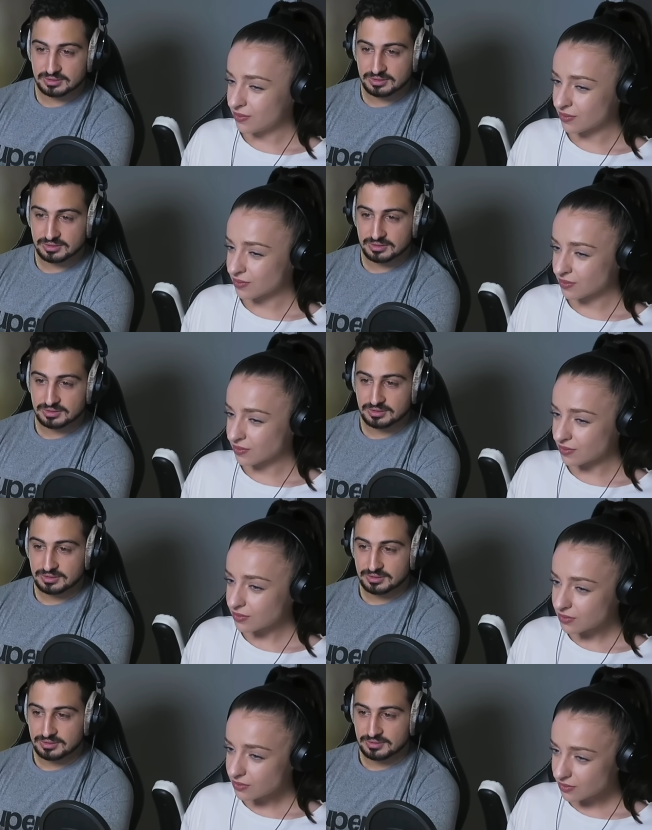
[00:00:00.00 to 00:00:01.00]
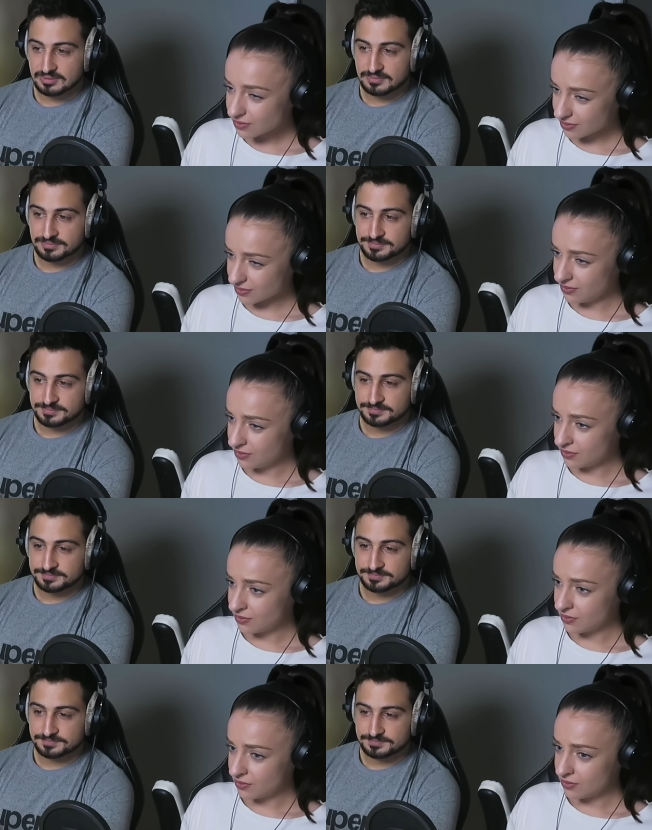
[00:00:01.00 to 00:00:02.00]

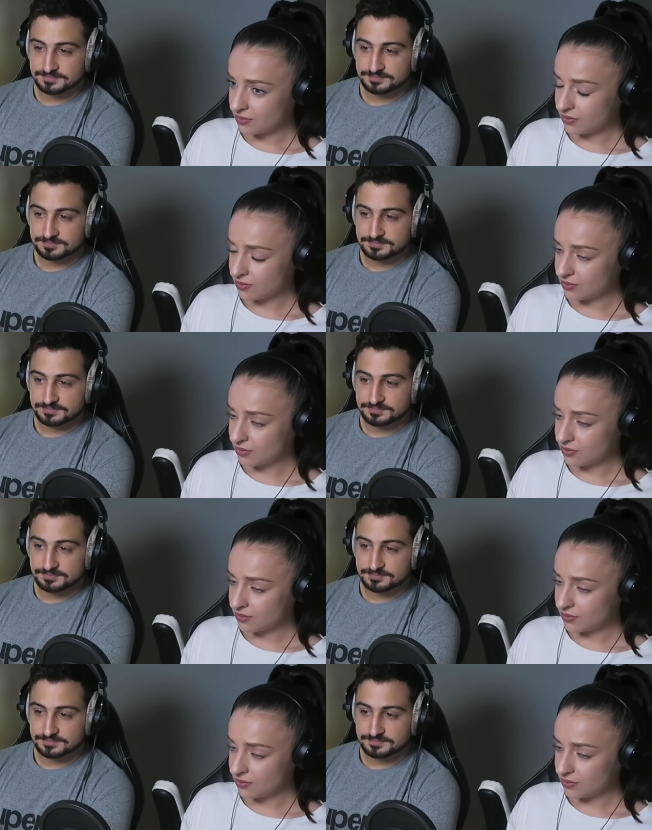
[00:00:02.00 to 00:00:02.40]
Nobody speaks.